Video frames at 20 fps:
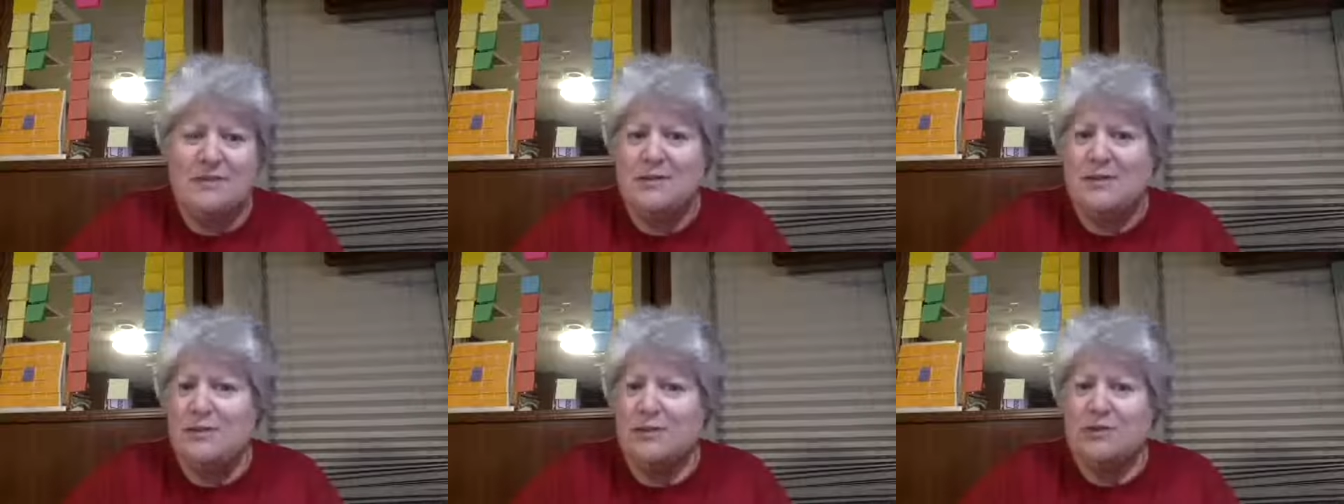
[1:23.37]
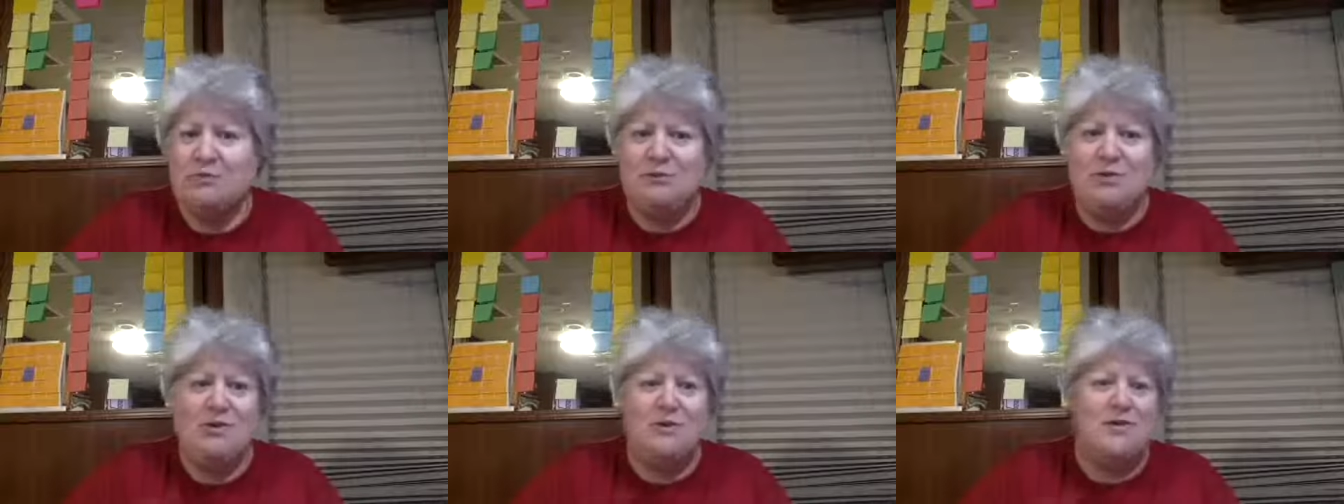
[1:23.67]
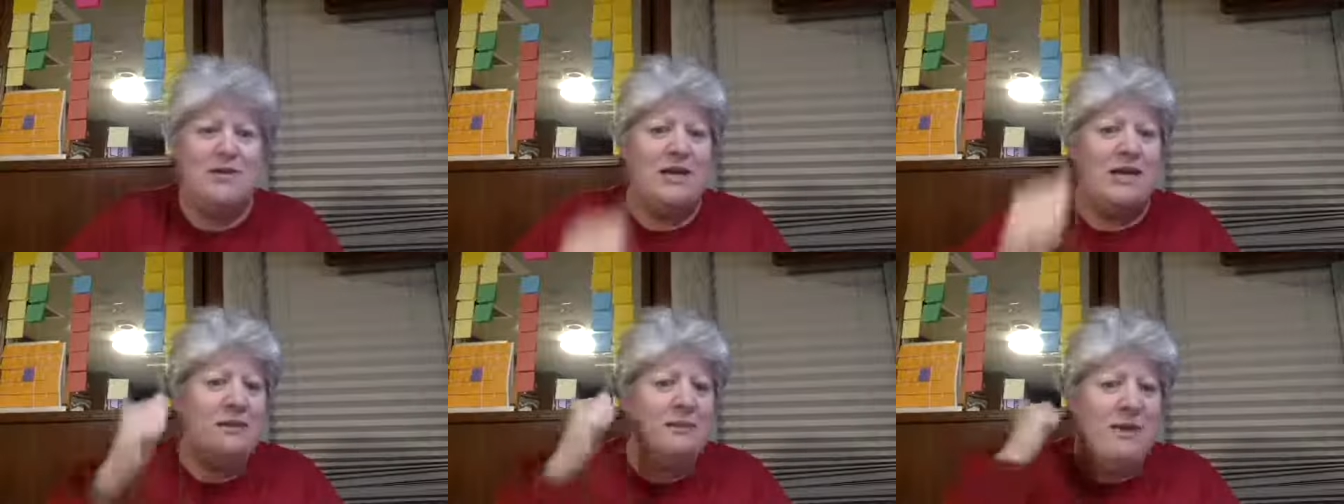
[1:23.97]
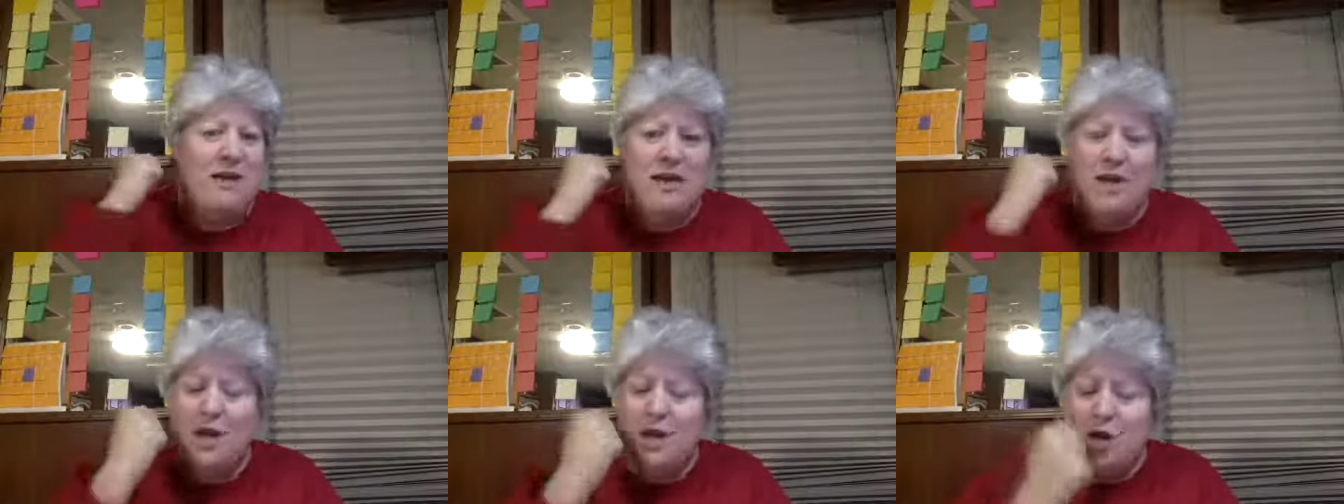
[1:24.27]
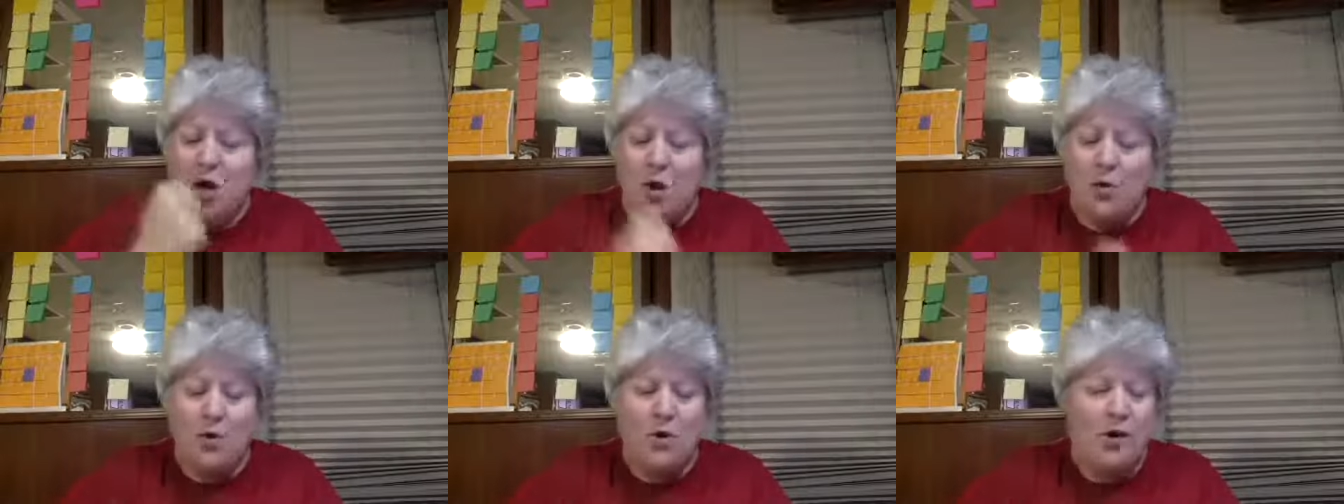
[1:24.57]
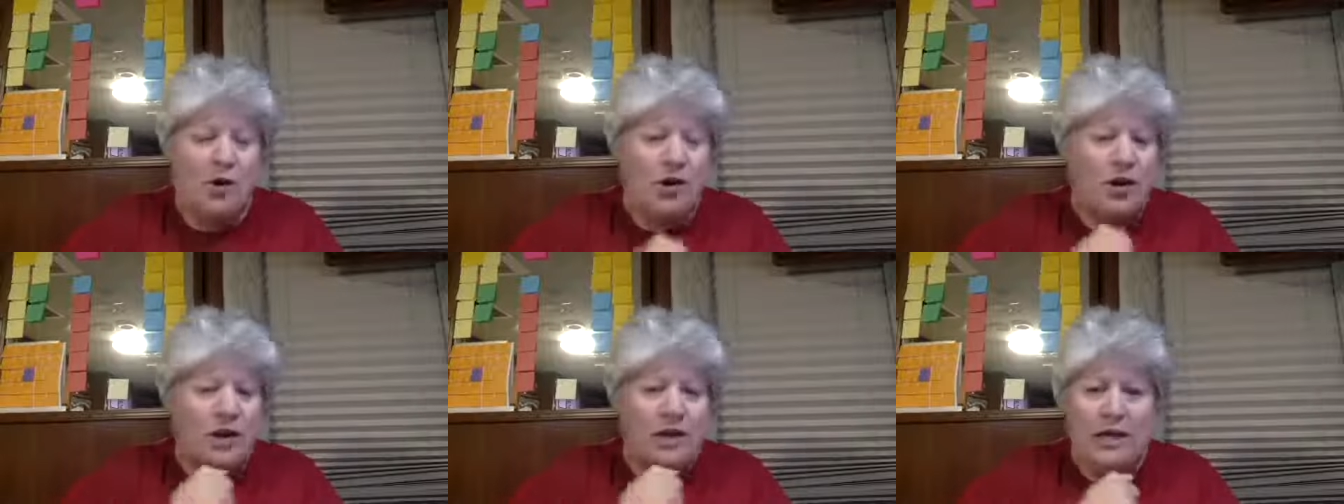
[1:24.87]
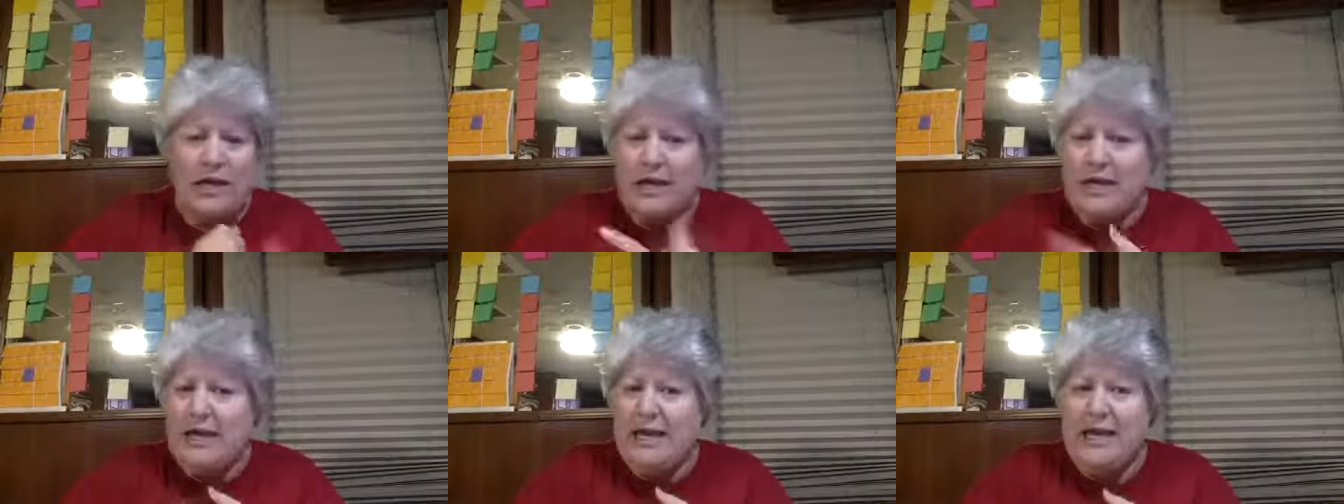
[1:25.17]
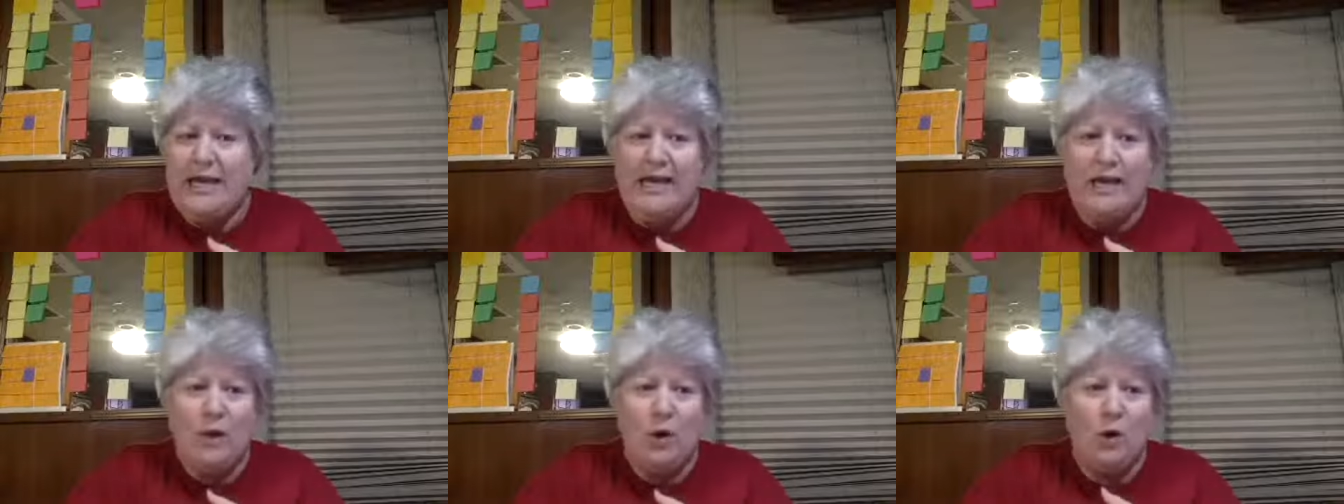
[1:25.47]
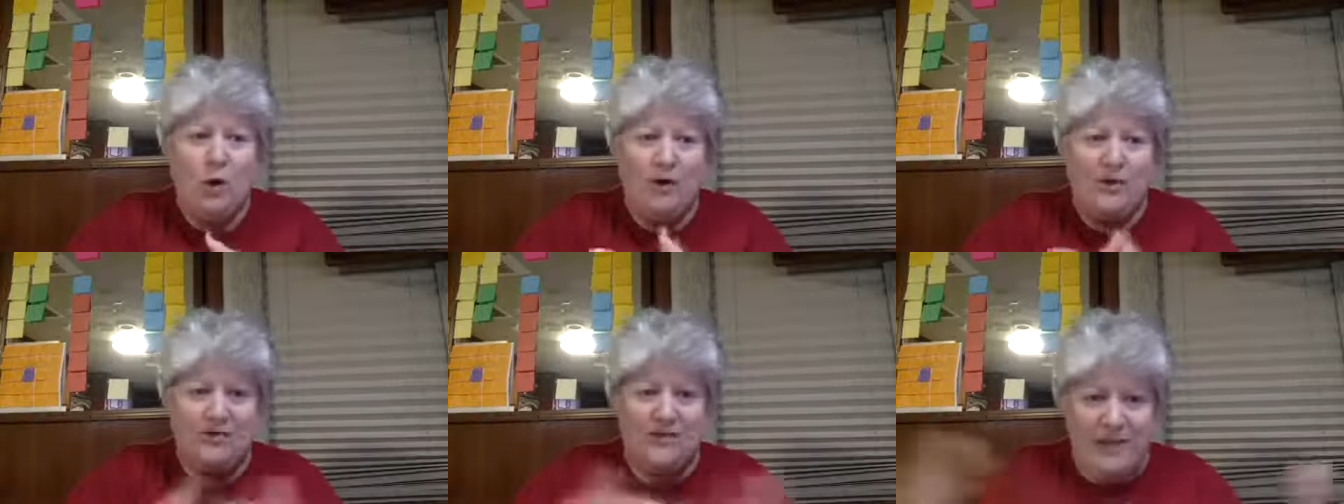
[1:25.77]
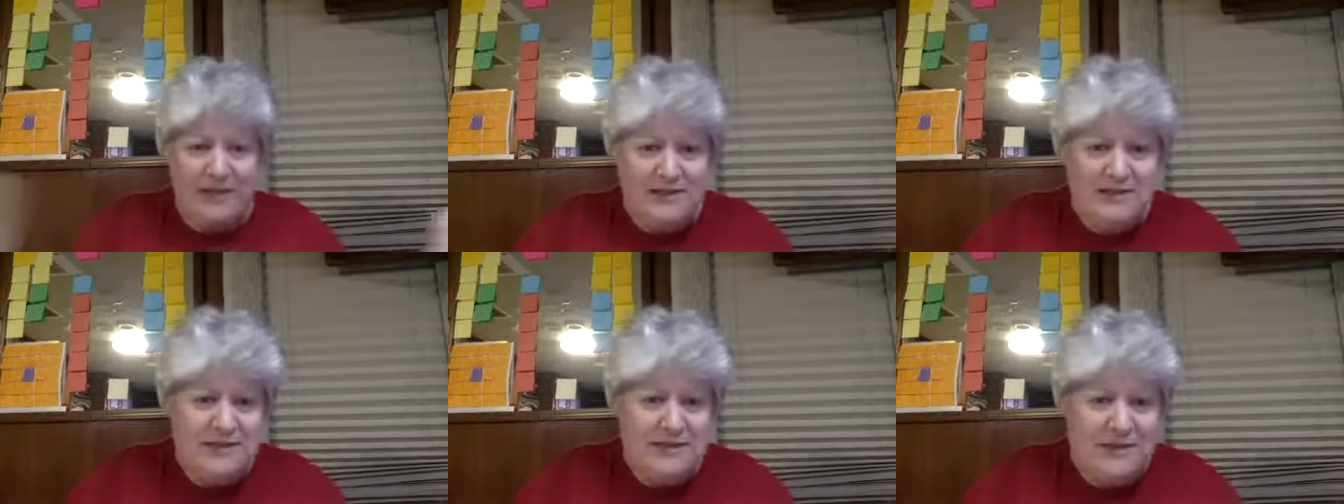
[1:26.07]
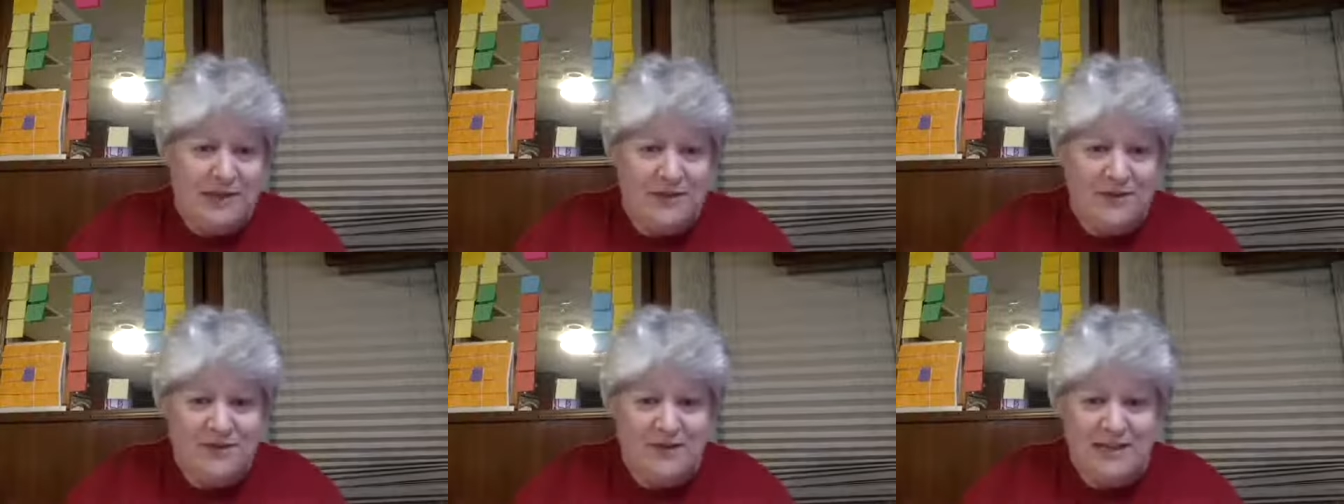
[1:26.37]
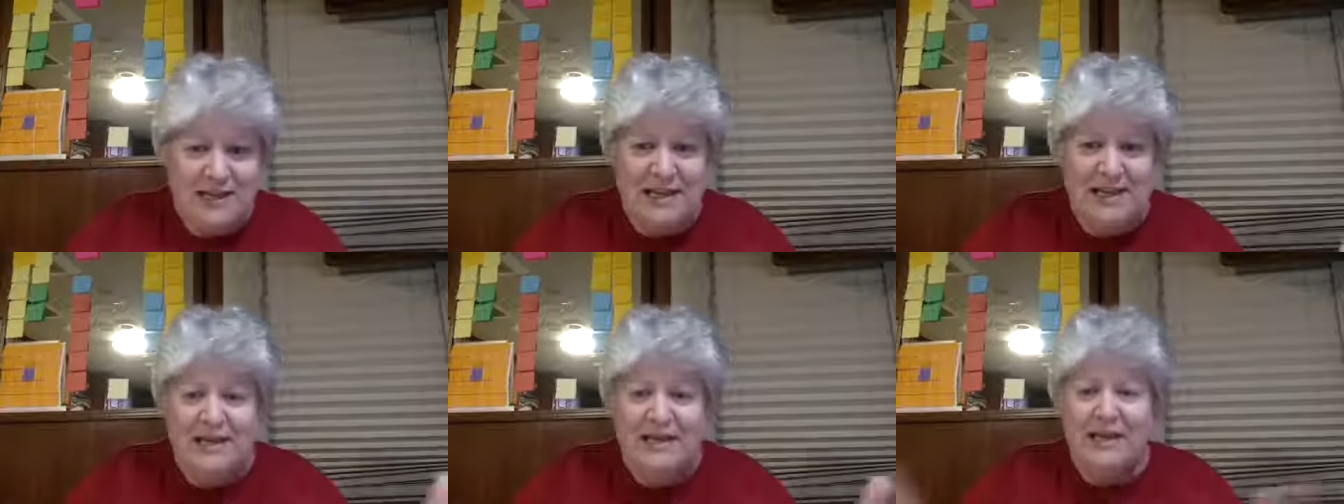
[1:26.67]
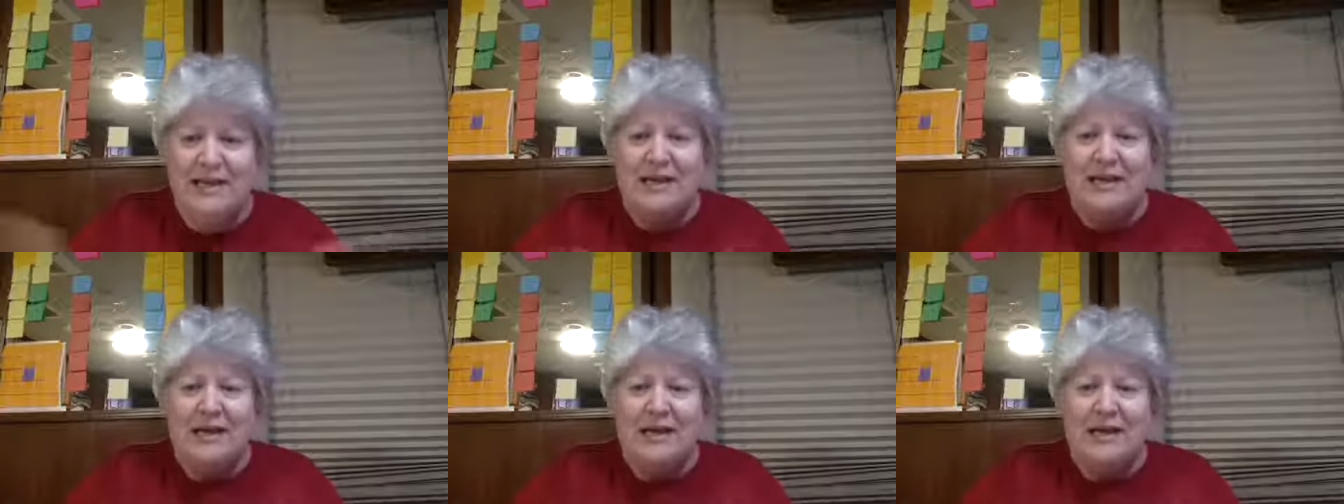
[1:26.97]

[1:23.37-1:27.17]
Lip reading: So tomorrow's going to be working, getting all of that stuff done,